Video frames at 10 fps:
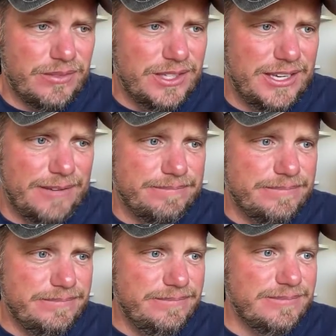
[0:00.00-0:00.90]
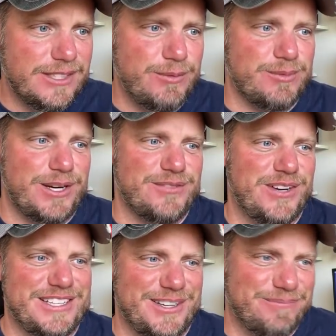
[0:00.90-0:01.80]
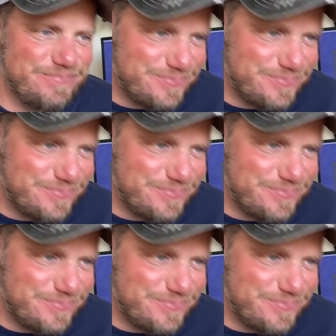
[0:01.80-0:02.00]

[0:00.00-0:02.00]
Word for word: Yeah, Tim's pretty funny, so.